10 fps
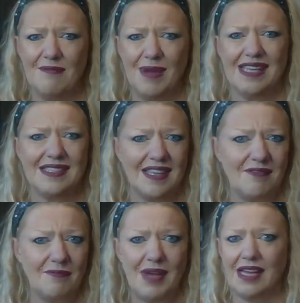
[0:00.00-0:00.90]

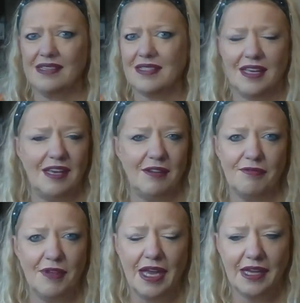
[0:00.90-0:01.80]
massive,
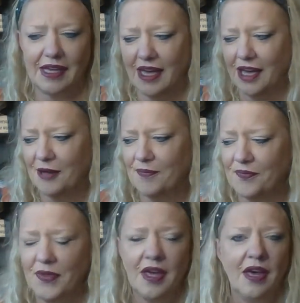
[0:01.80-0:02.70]
massive like
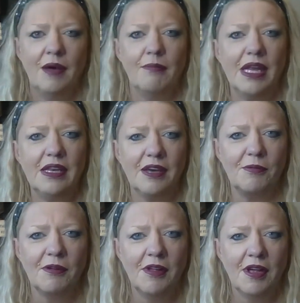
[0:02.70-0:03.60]
menu.